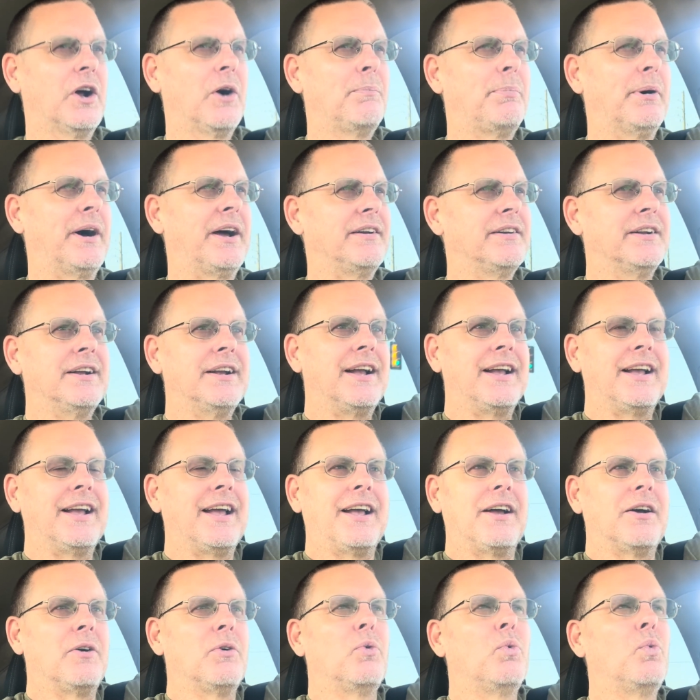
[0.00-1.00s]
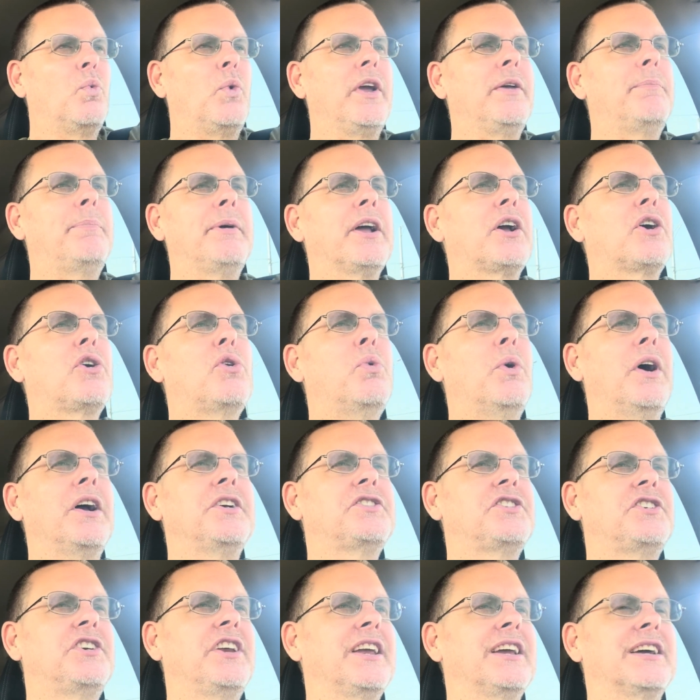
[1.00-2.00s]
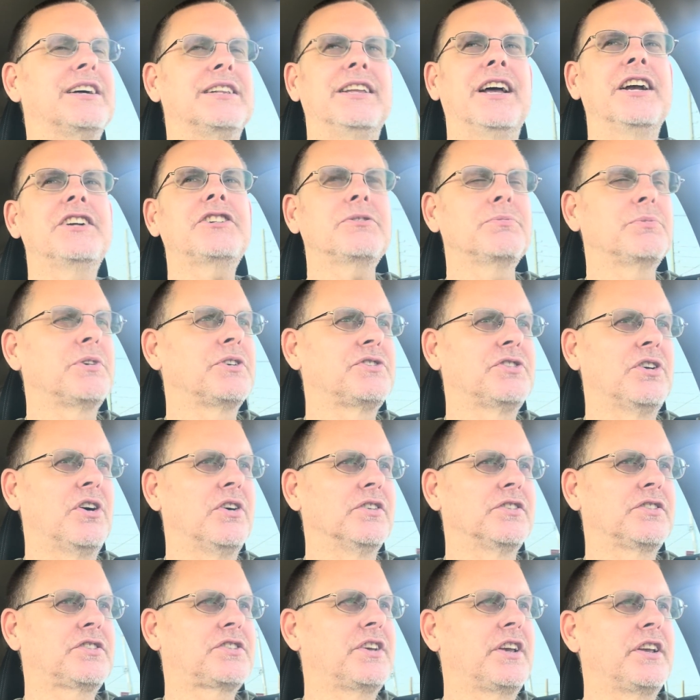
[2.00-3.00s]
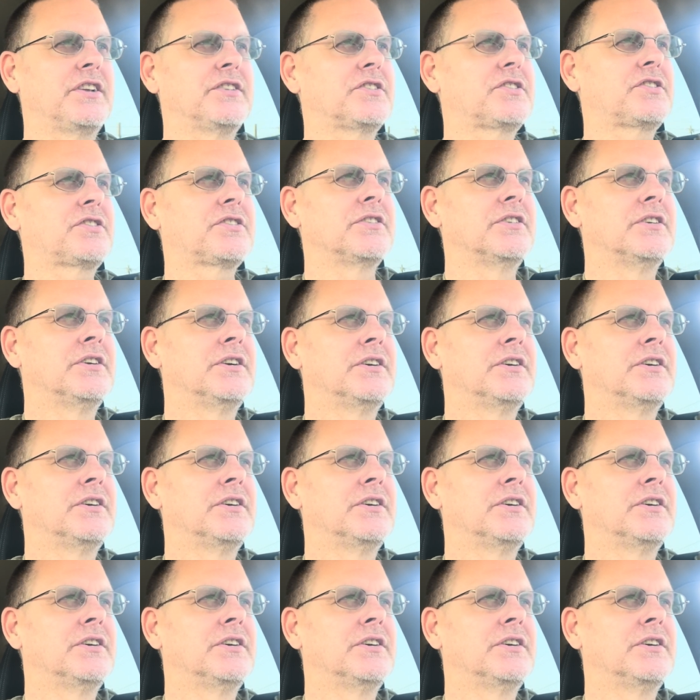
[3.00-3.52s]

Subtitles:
but we've been questioning election results since,